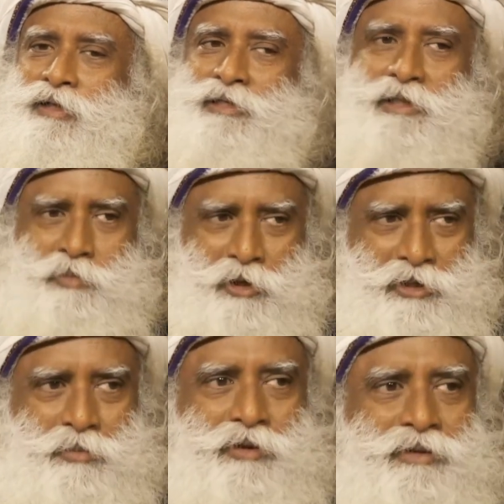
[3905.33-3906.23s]
Is it
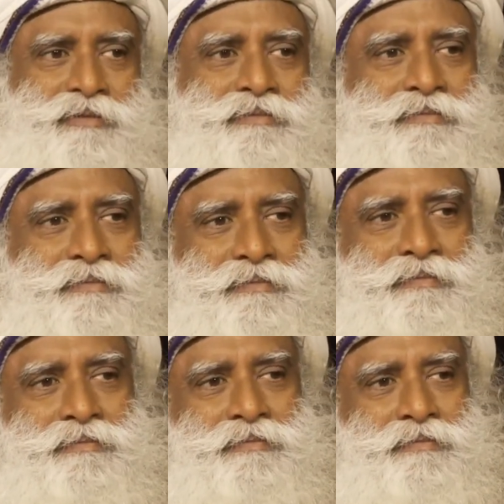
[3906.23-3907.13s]
possible?
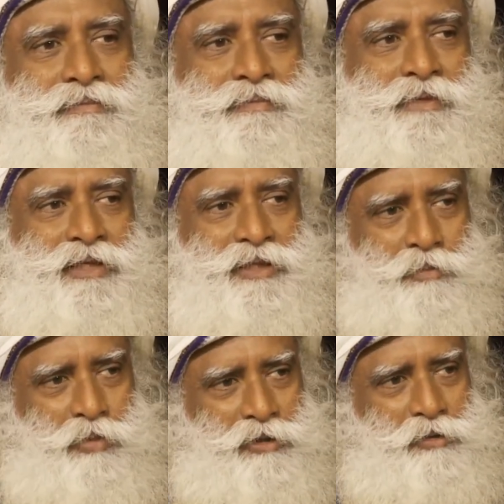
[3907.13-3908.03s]
Is
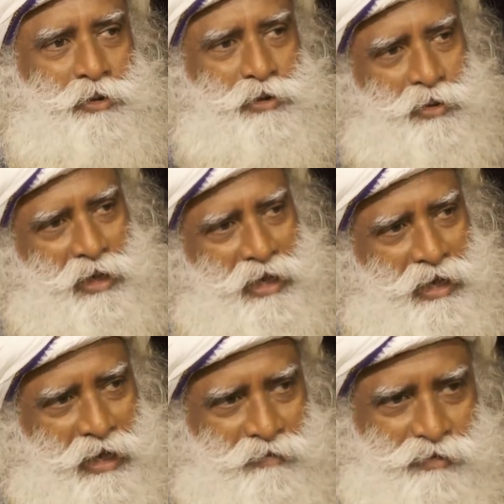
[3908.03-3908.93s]
it possible to
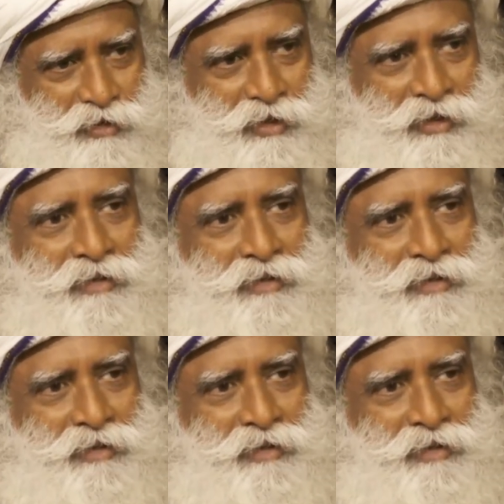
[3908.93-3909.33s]
like everything?